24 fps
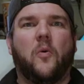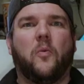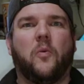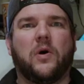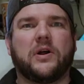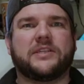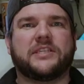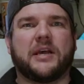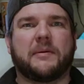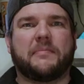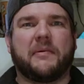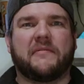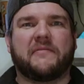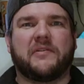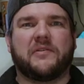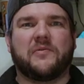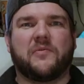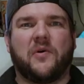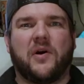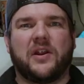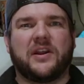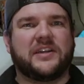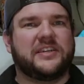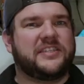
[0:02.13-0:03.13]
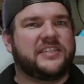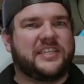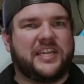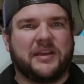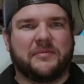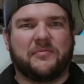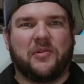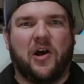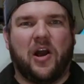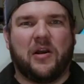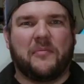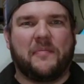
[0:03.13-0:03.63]
What's up, everyone?
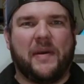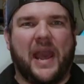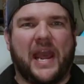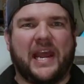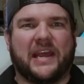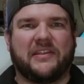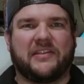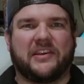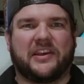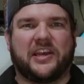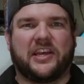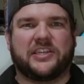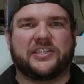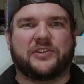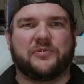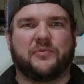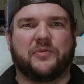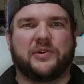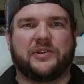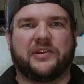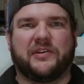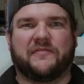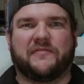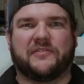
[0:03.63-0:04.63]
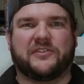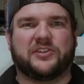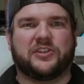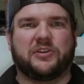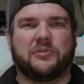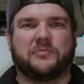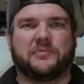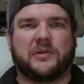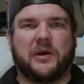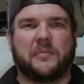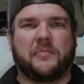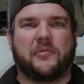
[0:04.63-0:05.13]
Tim Long back in the kitchen with you for
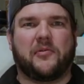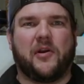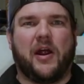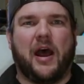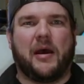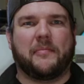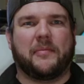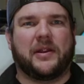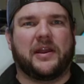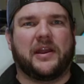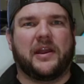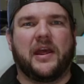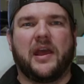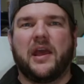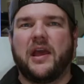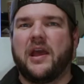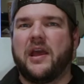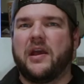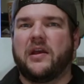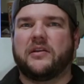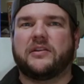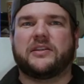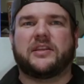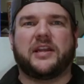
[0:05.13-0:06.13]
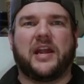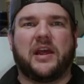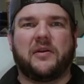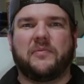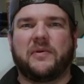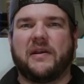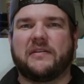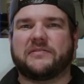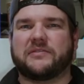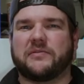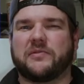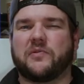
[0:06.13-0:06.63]
Souped Up Ramen. Today we
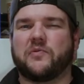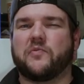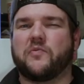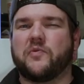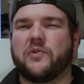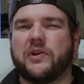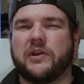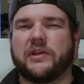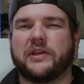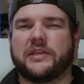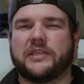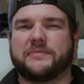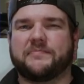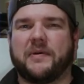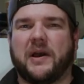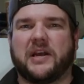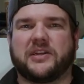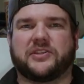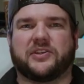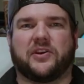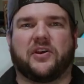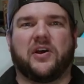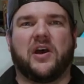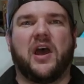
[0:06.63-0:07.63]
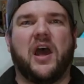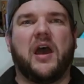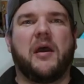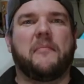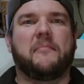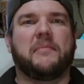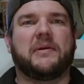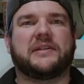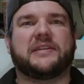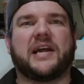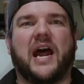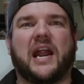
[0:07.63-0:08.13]
have something really special.
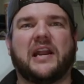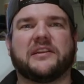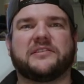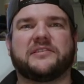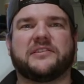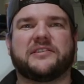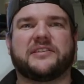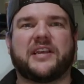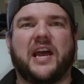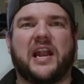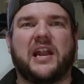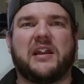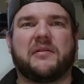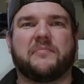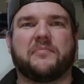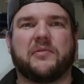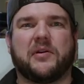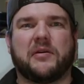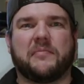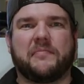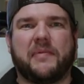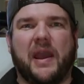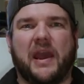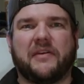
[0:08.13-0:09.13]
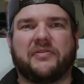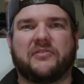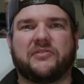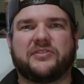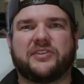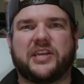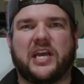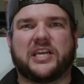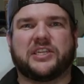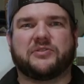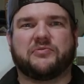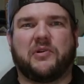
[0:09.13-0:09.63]
McDonald's decided to bring back their
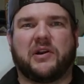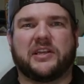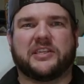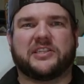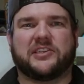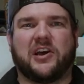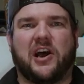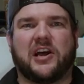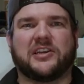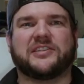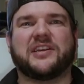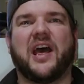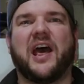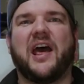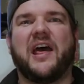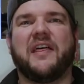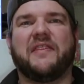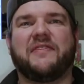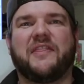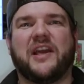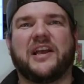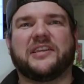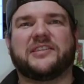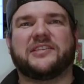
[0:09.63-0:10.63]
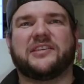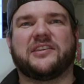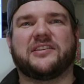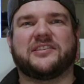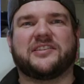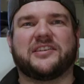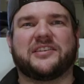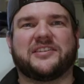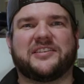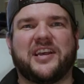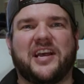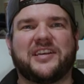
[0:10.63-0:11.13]
Szechuan sauce thanks to the
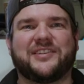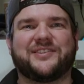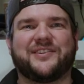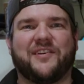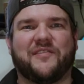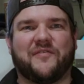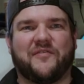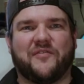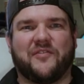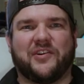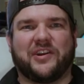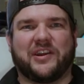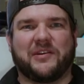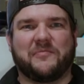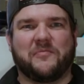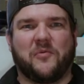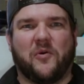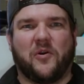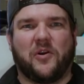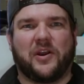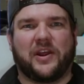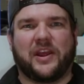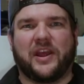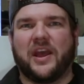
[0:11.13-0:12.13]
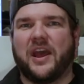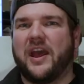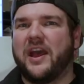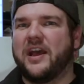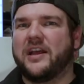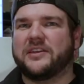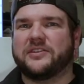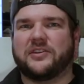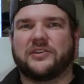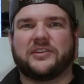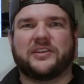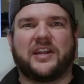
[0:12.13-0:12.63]
success of Rick and Morty.
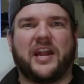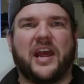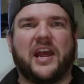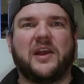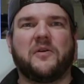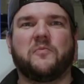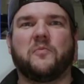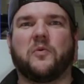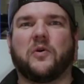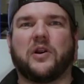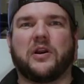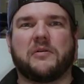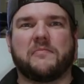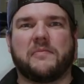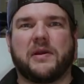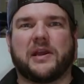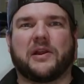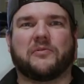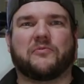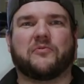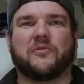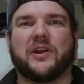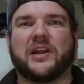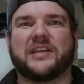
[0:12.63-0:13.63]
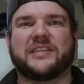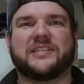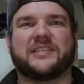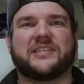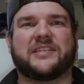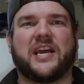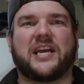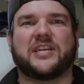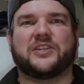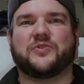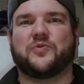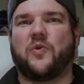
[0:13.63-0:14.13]
So today we're gonna make Rick's
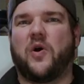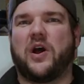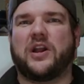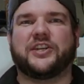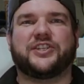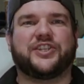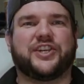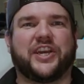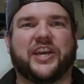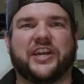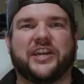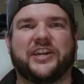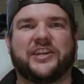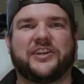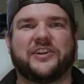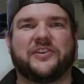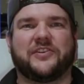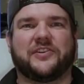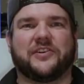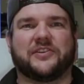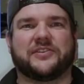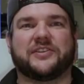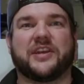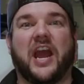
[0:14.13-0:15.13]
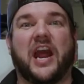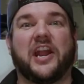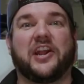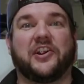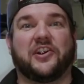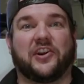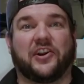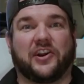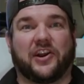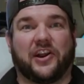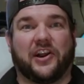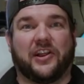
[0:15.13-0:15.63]
Szechuan chicken and noodles, and
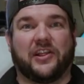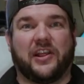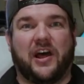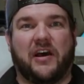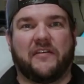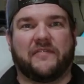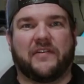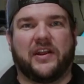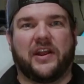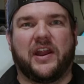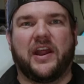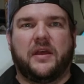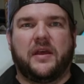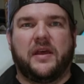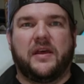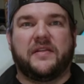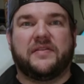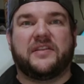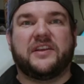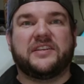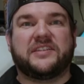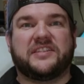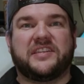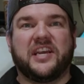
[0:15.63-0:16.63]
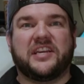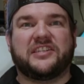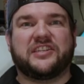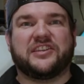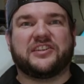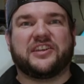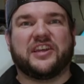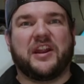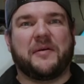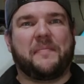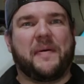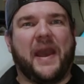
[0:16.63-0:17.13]
you're gonna love it. This dish is
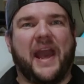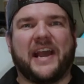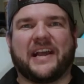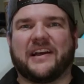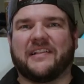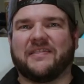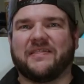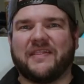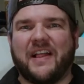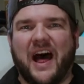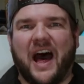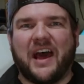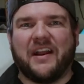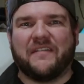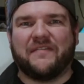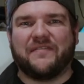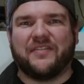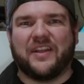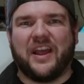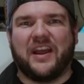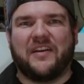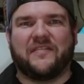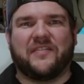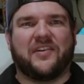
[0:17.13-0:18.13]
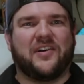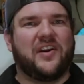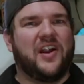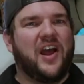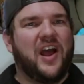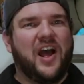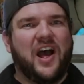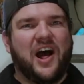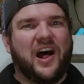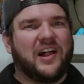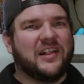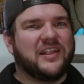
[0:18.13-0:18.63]
gonna pack a lot of flavor,
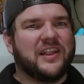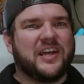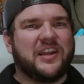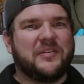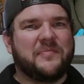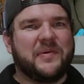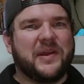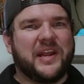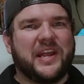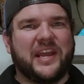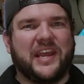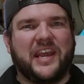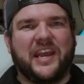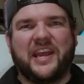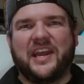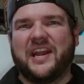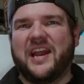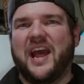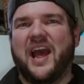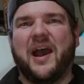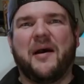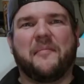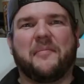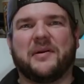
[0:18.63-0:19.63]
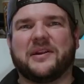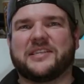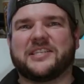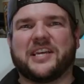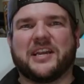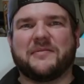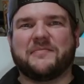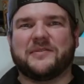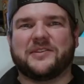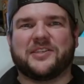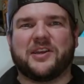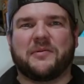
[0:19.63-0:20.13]
a little bit of heat, but it's
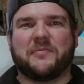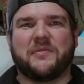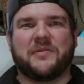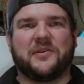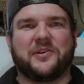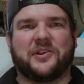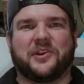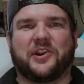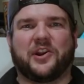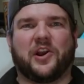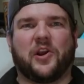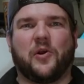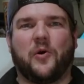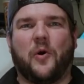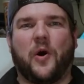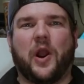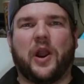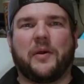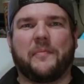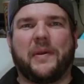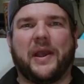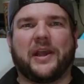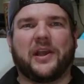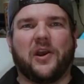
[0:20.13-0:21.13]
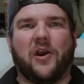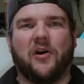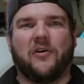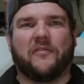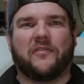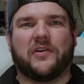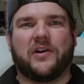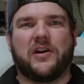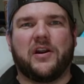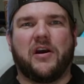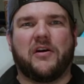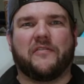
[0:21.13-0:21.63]
gonna be something that you're gonna wanna make
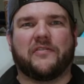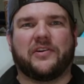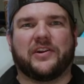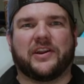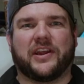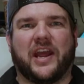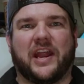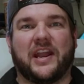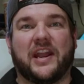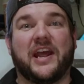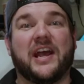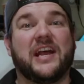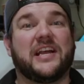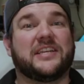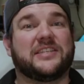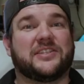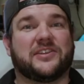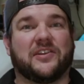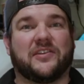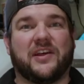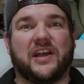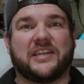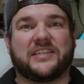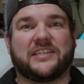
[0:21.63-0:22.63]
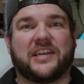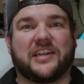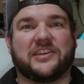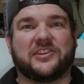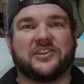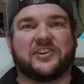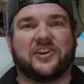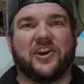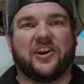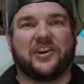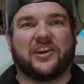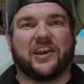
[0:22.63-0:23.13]
over and over again. So let's get to
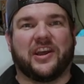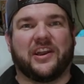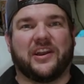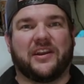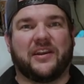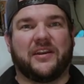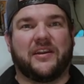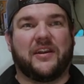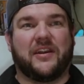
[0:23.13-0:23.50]
cooking.